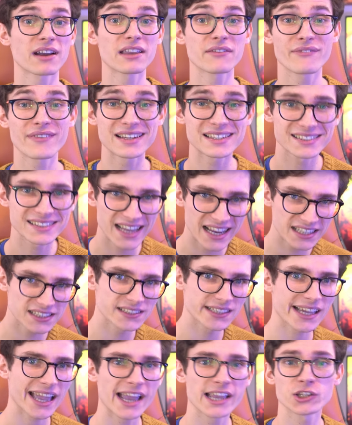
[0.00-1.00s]
a
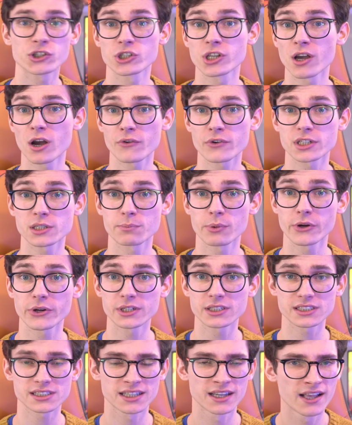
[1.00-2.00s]
fantastic HDR
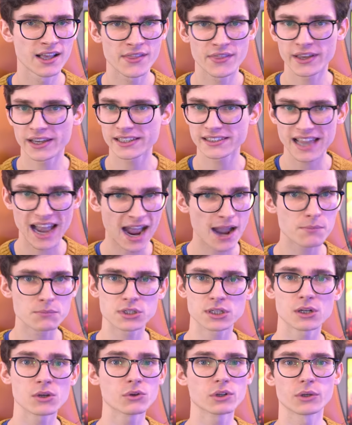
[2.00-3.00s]
experience that is
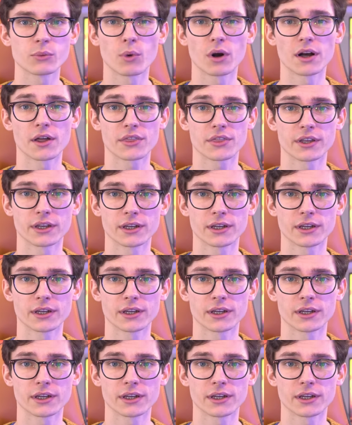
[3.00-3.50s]
absolutely worth